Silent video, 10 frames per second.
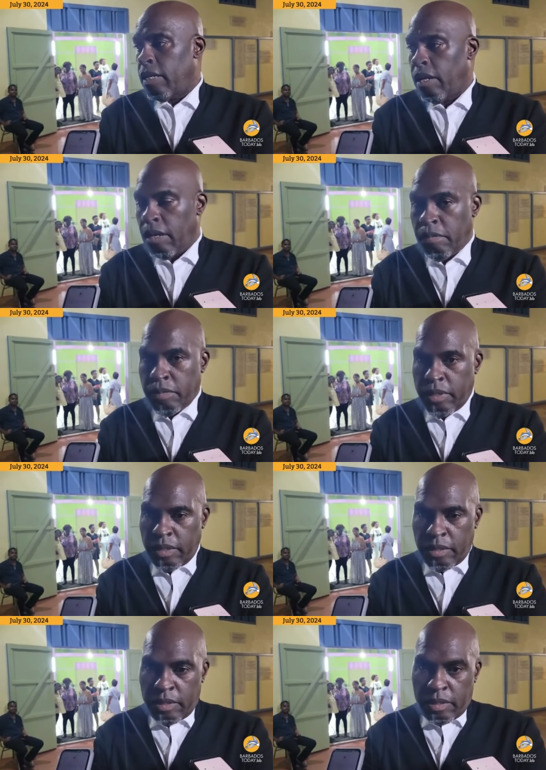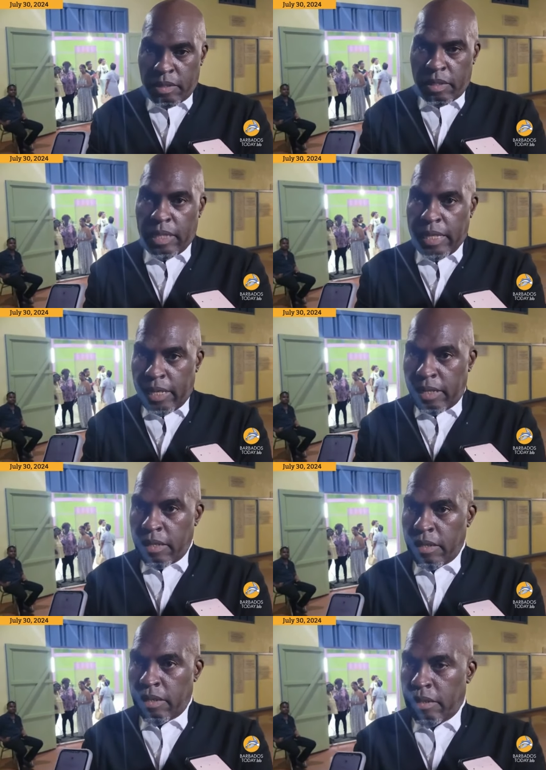um, to lead
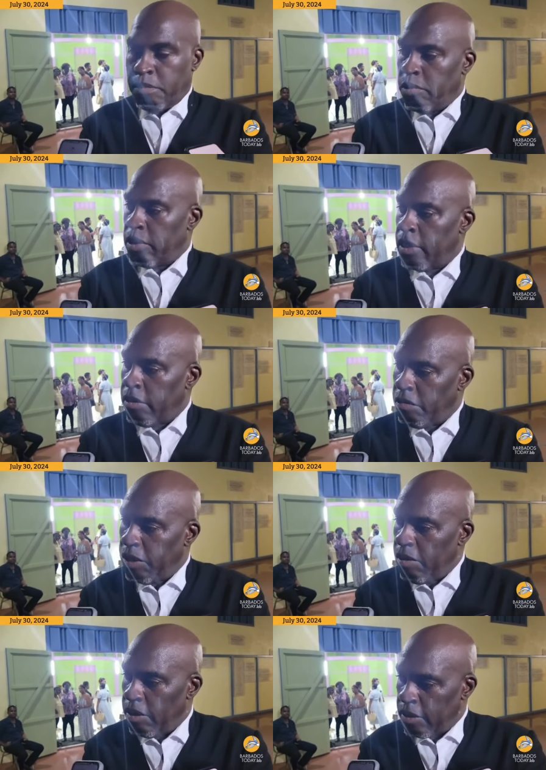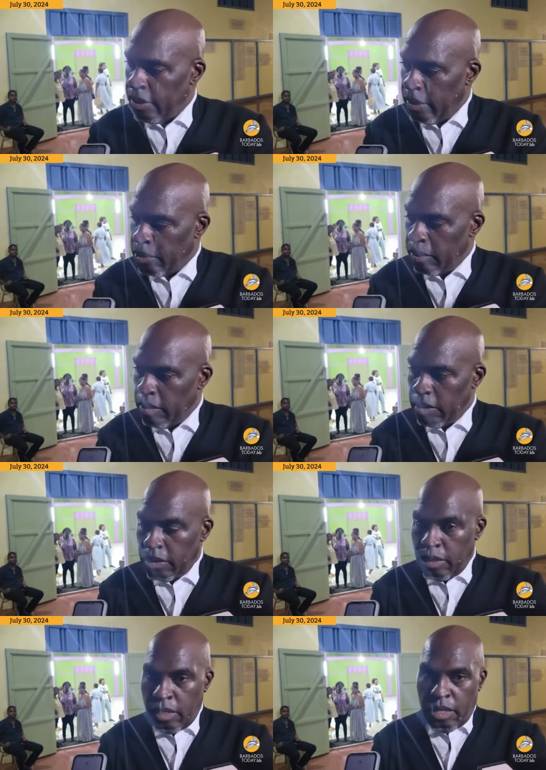the process of reconciliation,
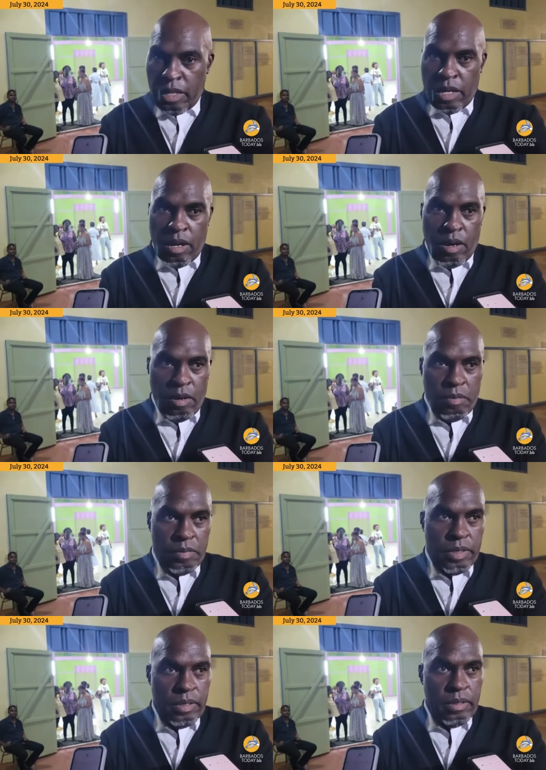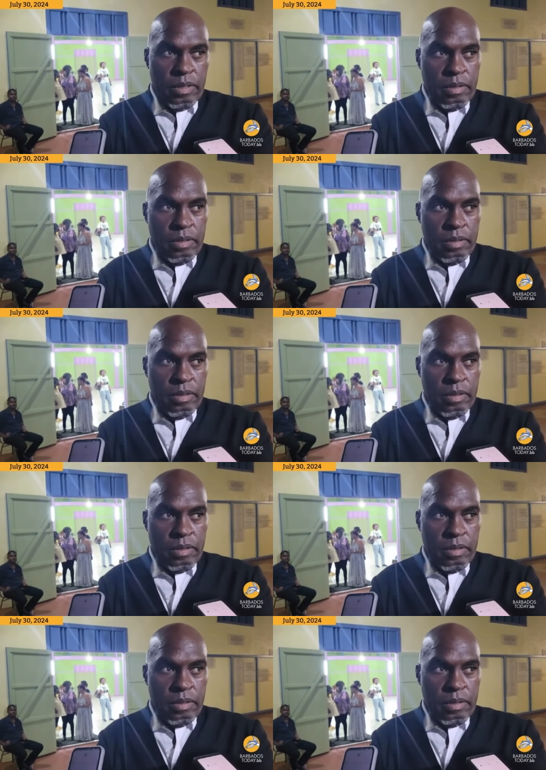to